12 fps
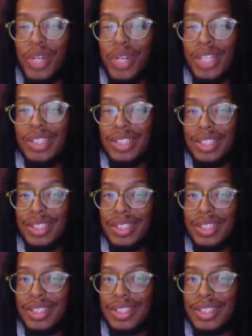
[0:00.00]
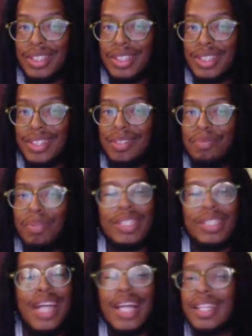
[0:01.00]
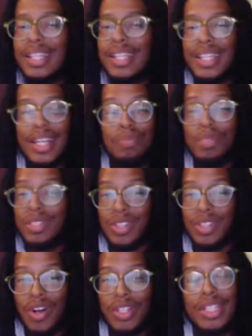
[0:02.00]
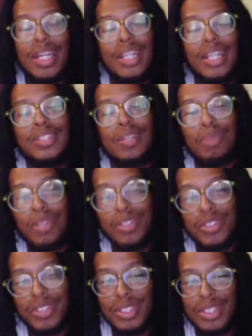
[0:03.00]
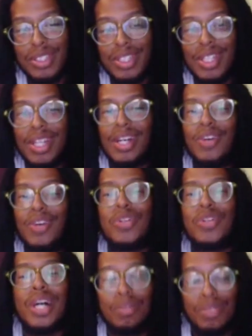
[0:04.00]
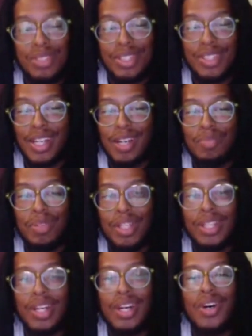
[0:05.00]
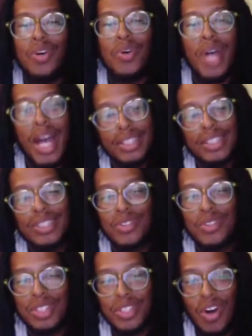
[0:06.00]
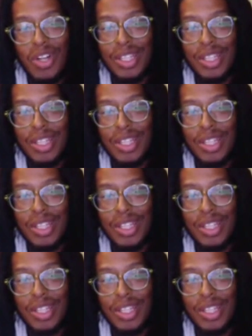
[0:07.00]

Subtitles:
situation, but it's not the therapist talking. It's the person who comes to therapy who has to do the talking.